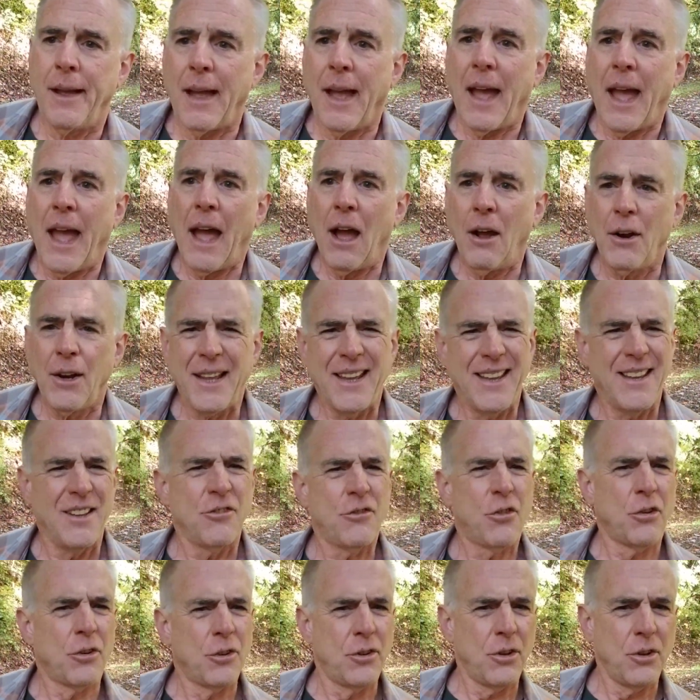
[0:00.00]
how do you
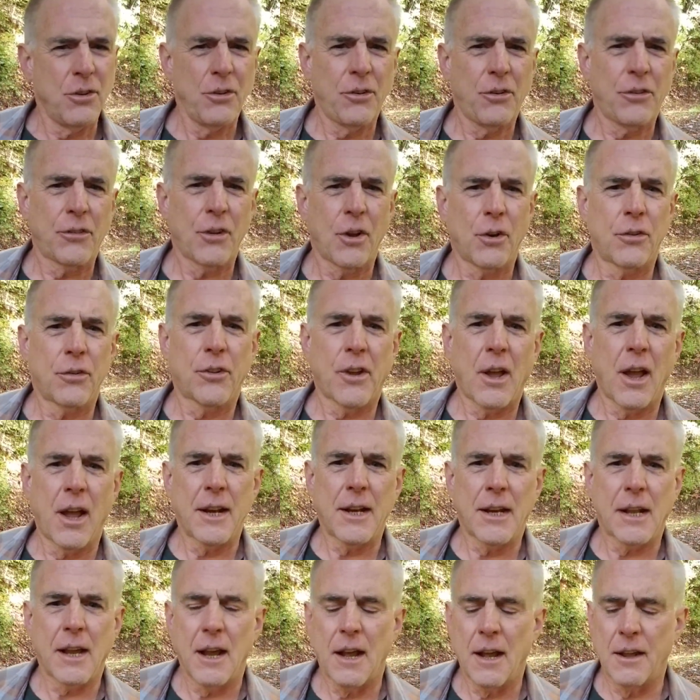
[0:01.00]
introduce those kind
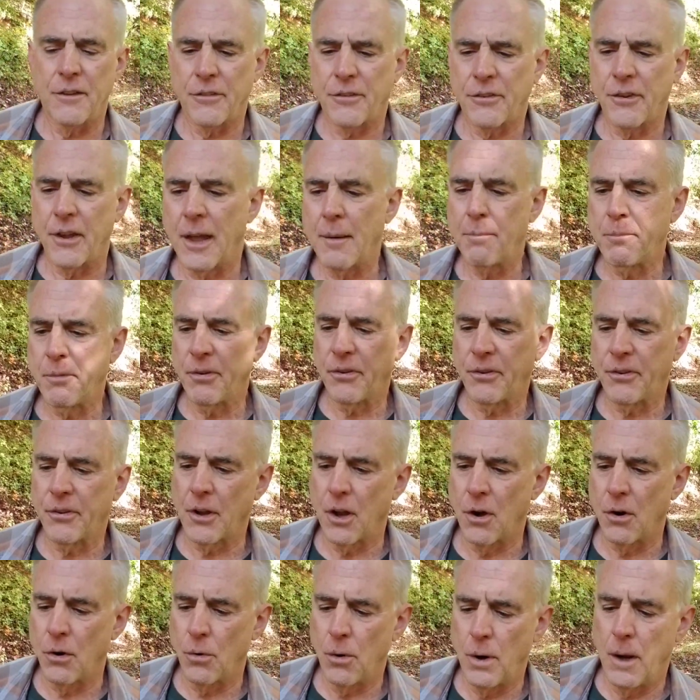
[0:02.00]
of concepts
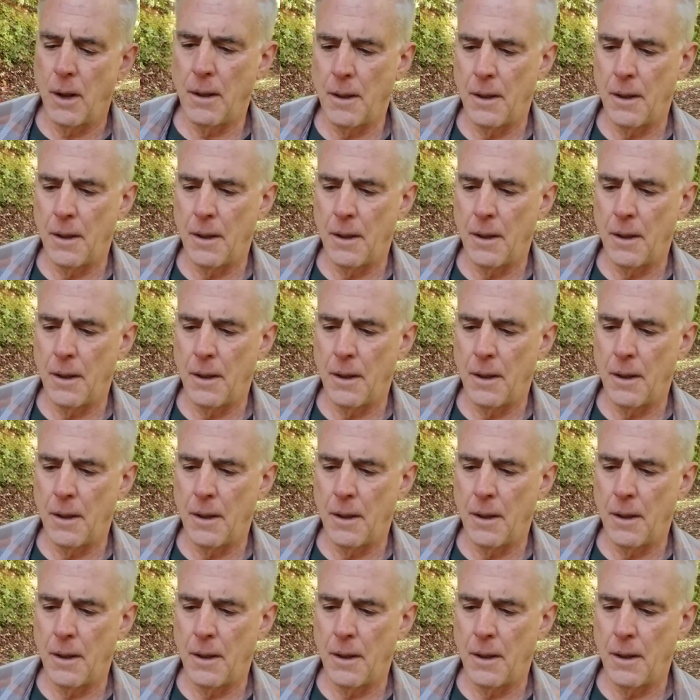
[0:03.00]
so